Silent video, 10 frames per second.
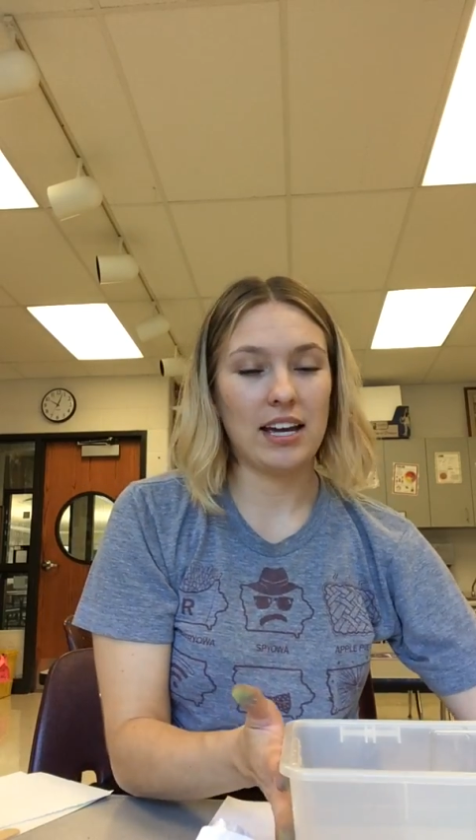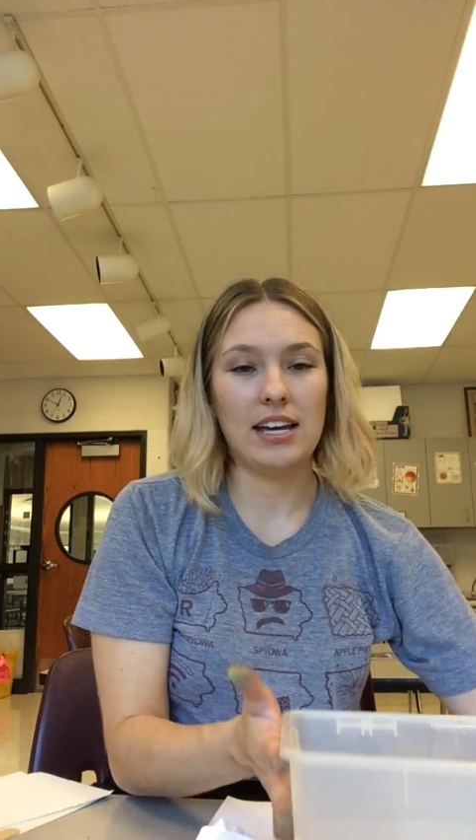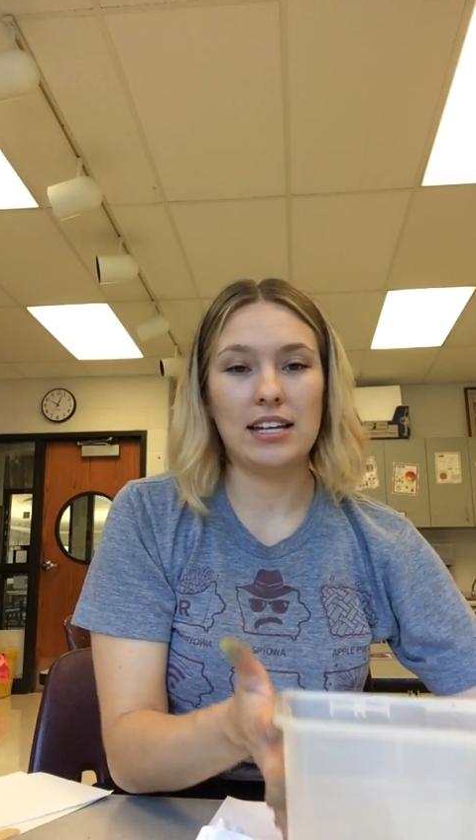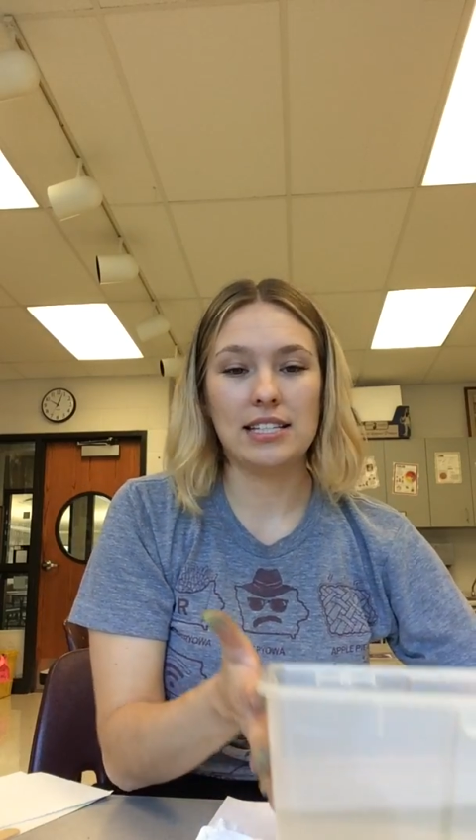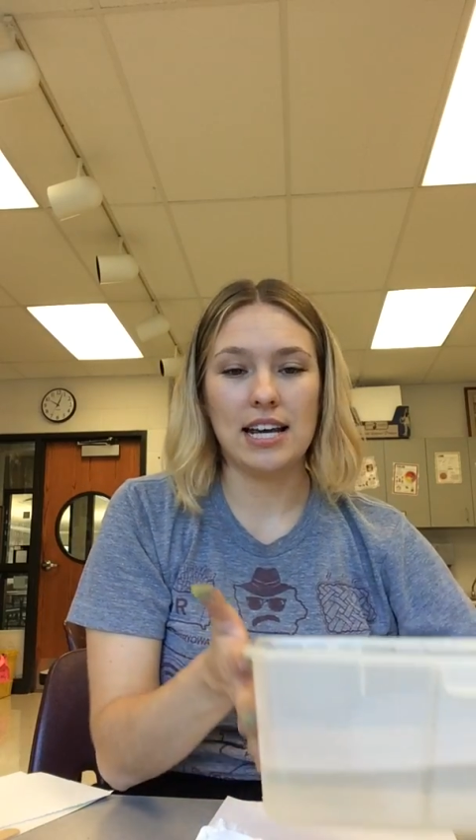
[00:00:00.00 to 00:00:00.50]

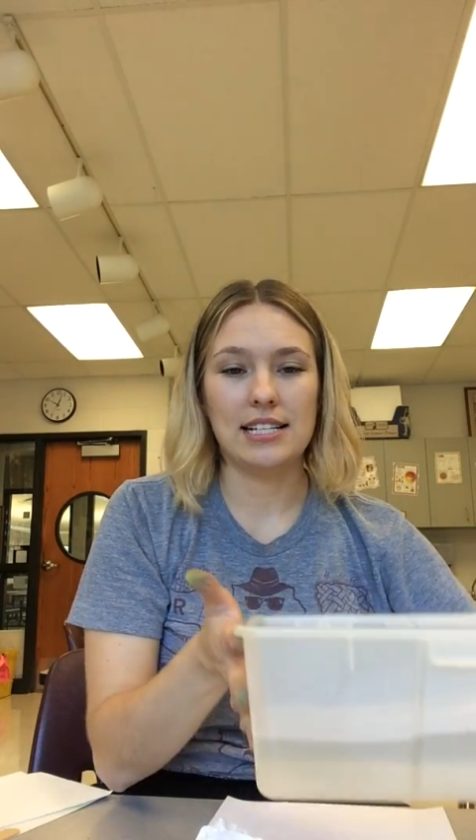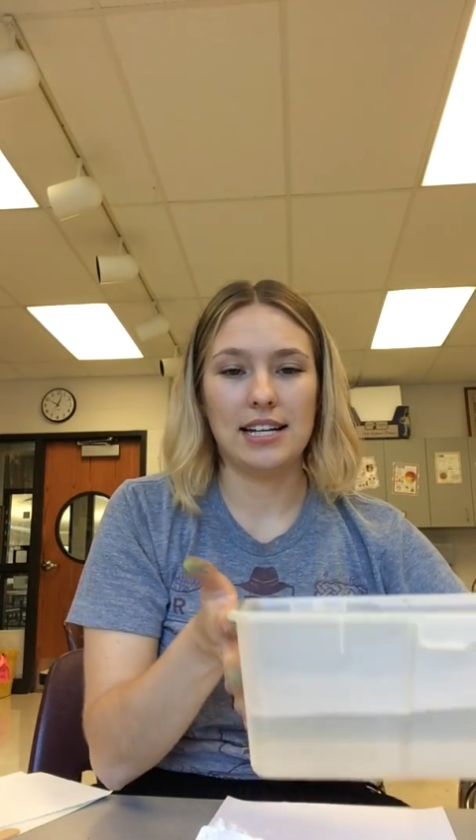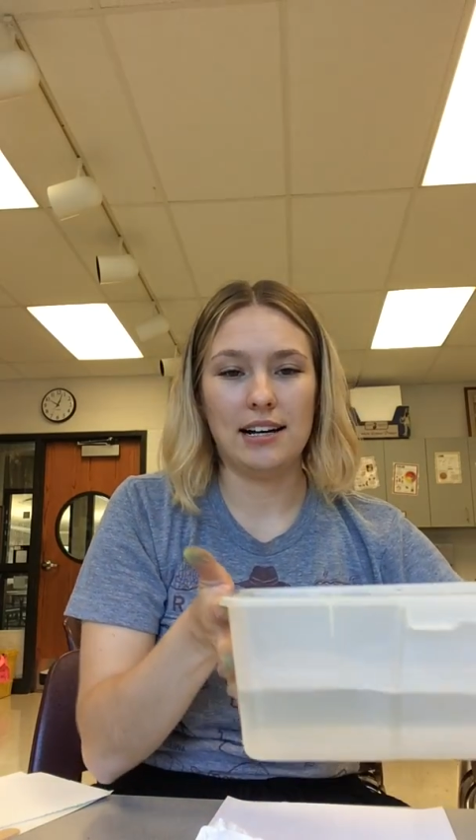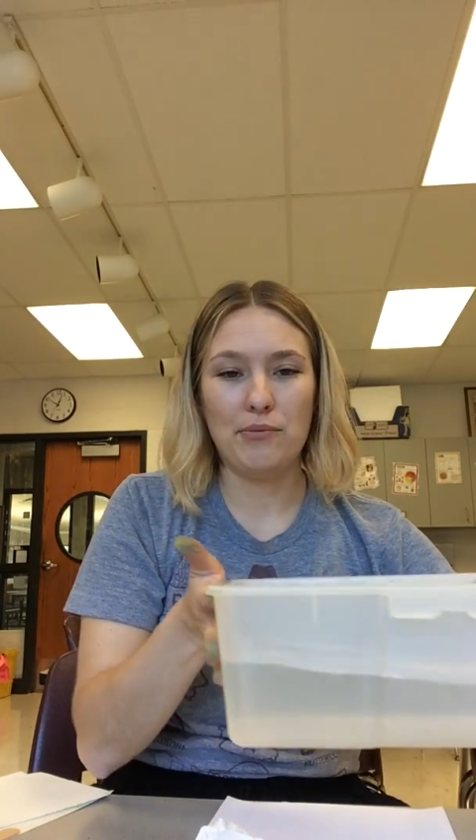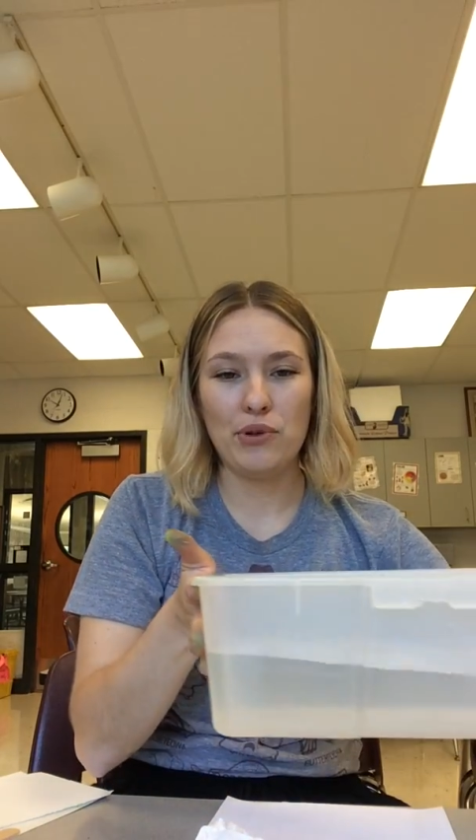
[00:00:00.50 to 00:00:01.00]
is a
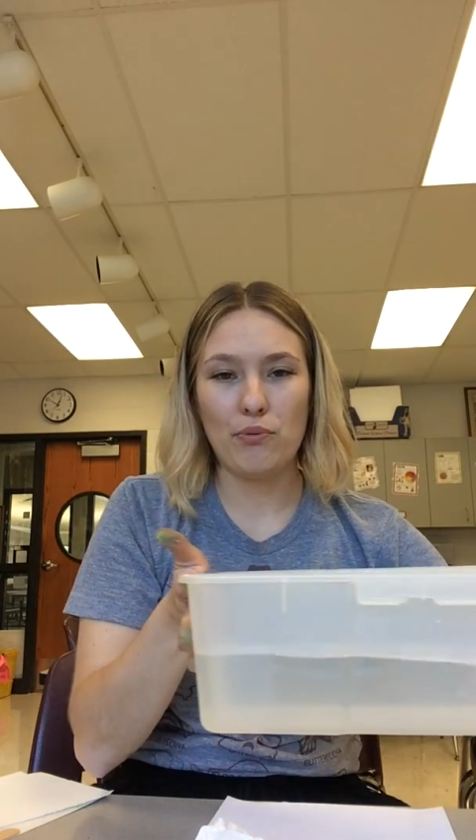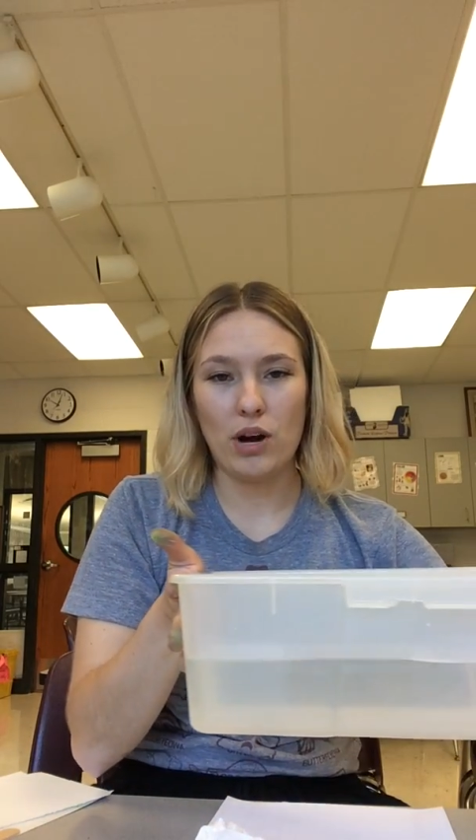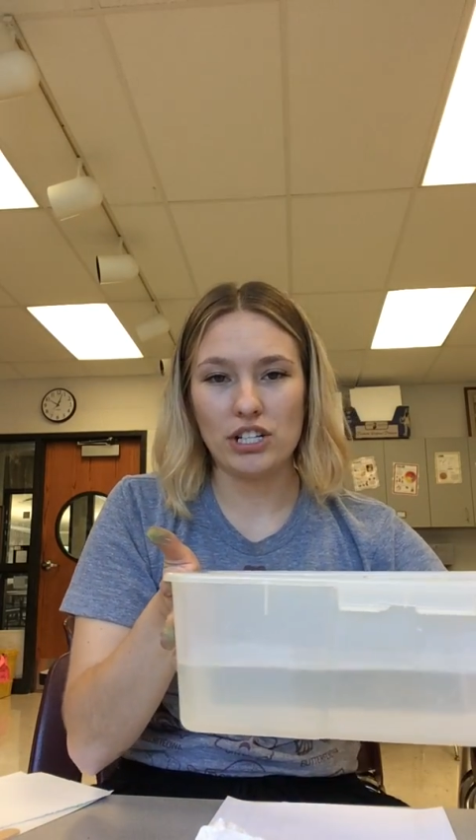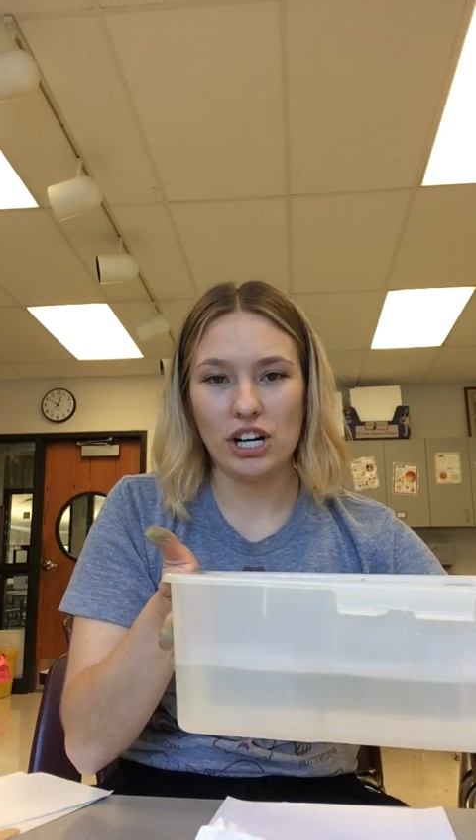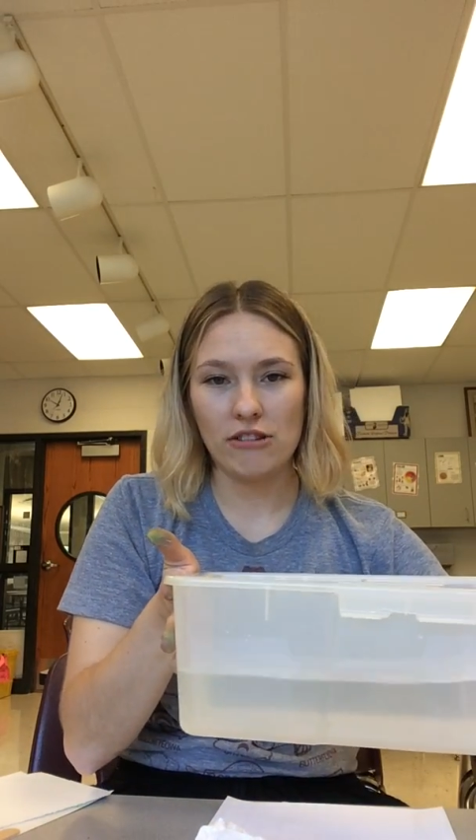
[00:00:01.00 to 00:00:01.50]
tub with
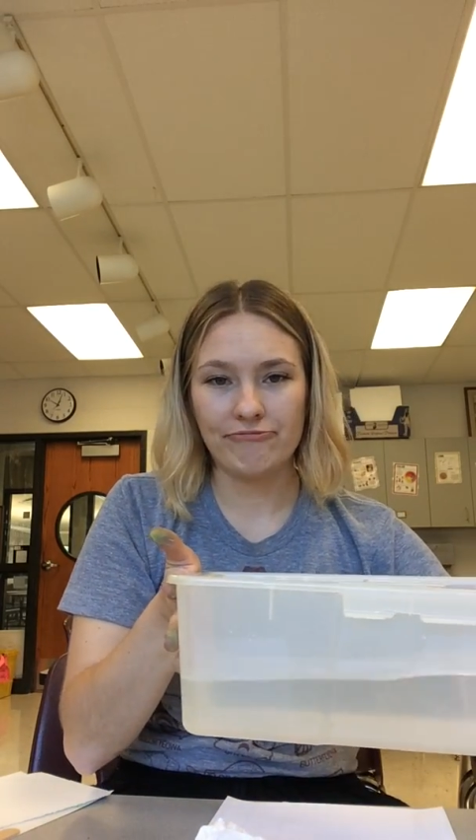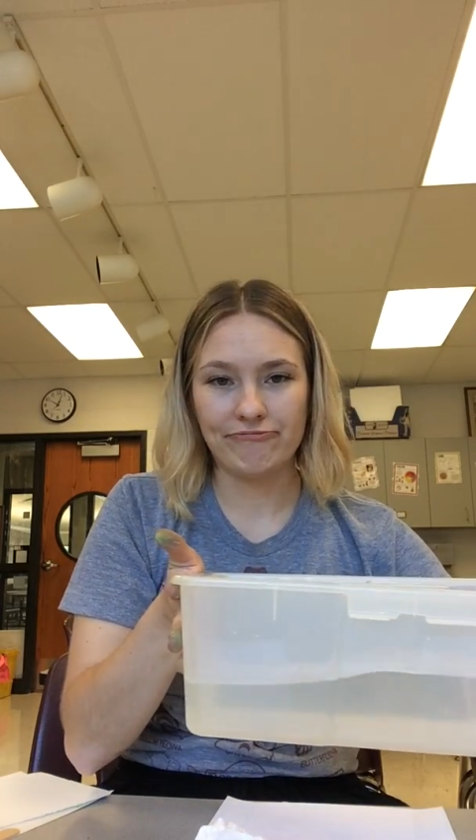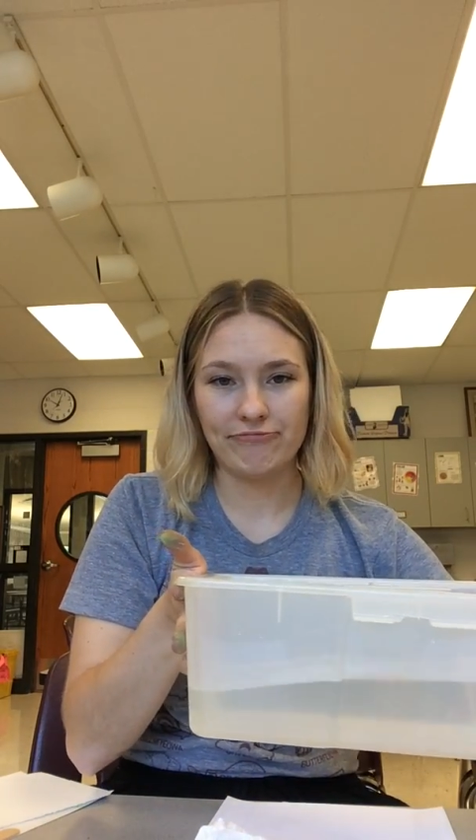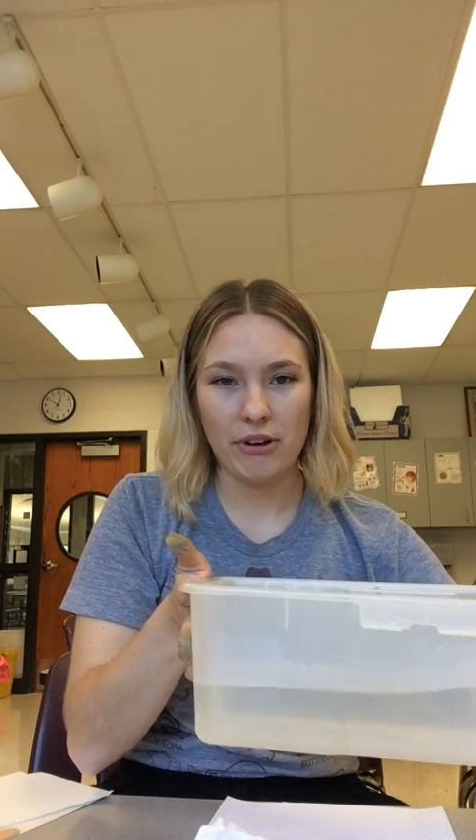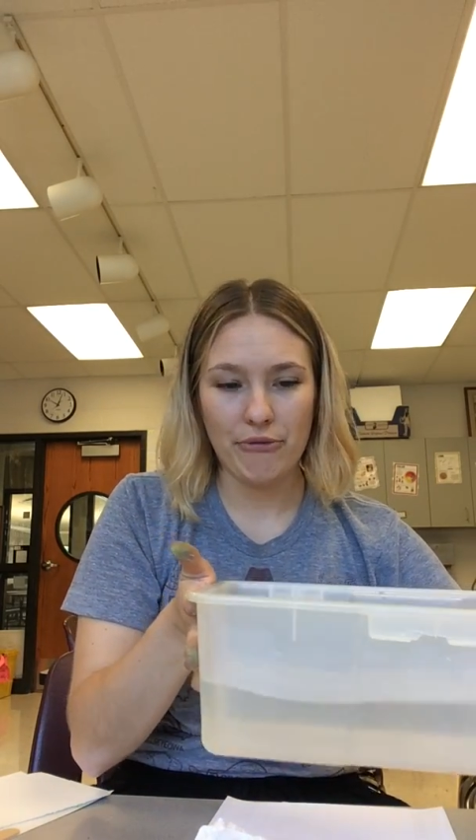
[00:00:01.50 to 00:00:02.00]
water,
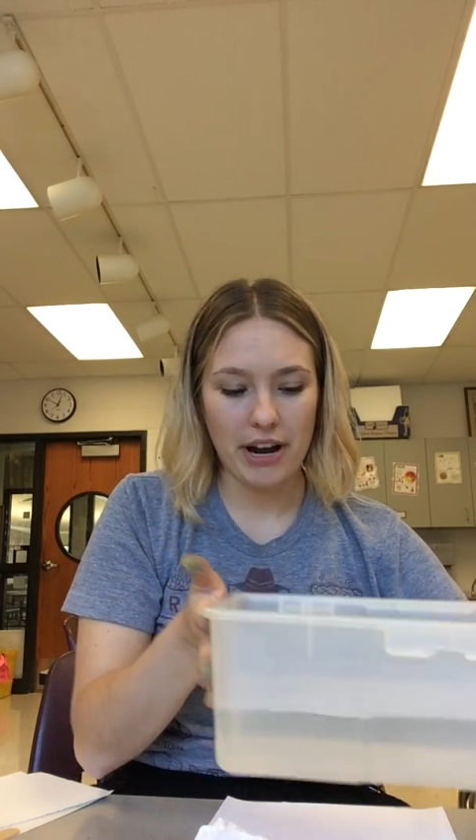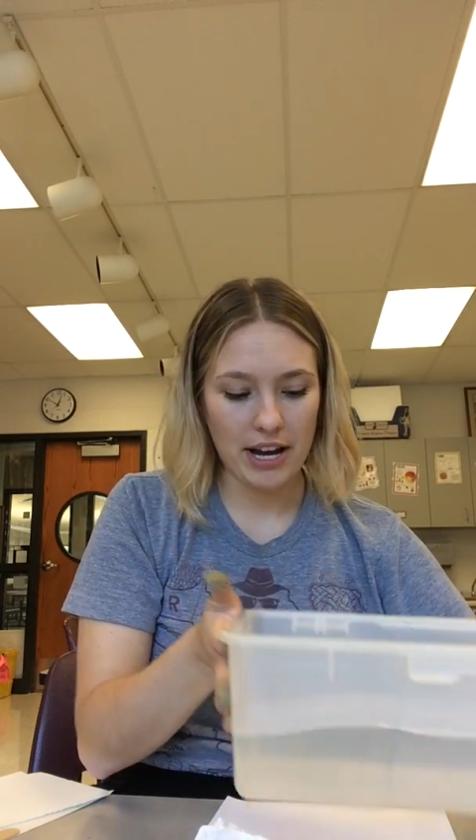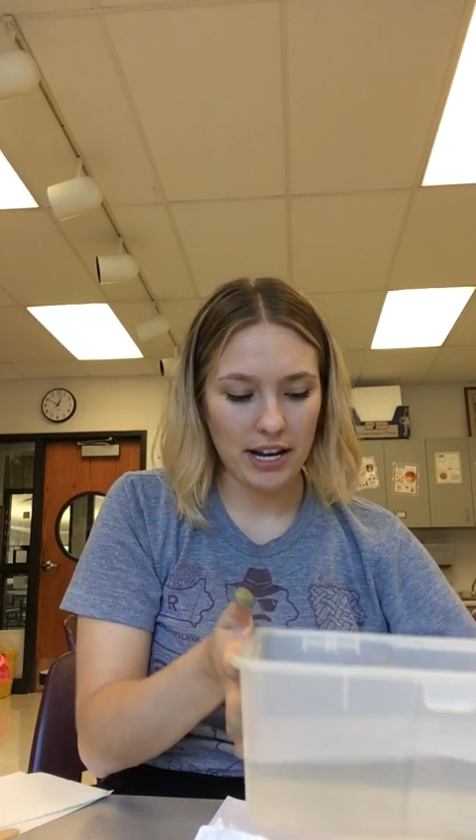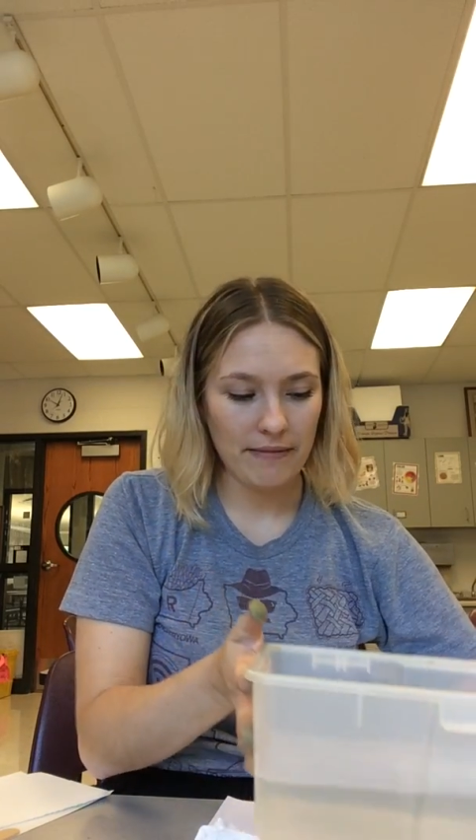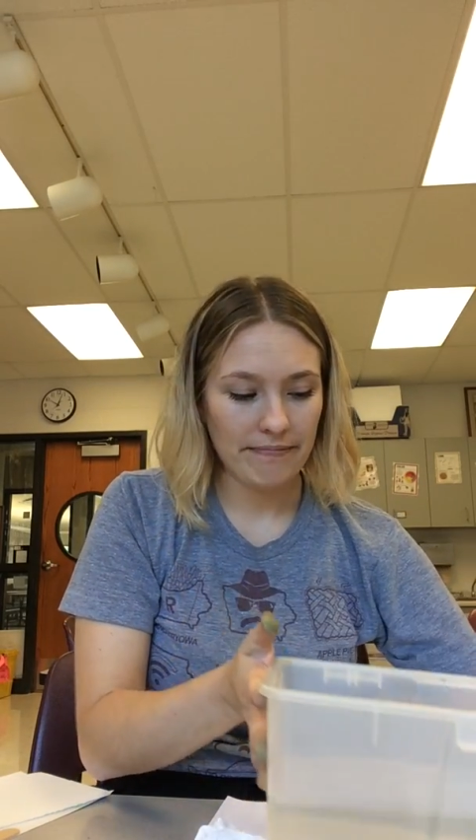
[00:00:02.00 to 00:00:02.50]

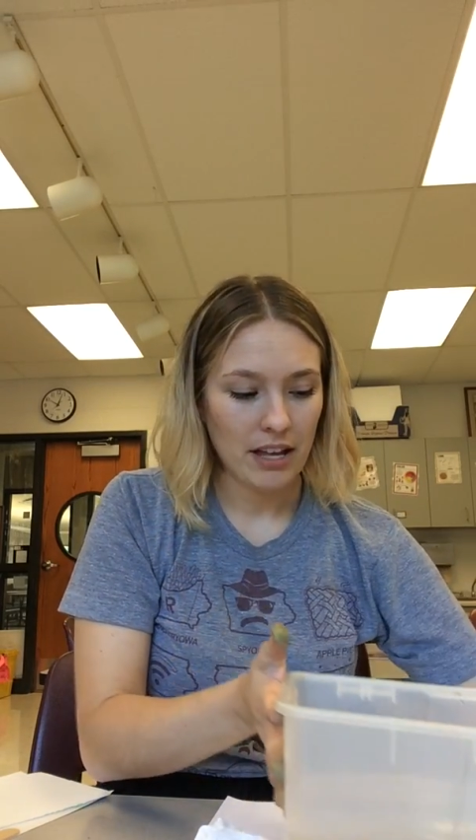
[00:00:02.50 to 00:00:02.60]
okay?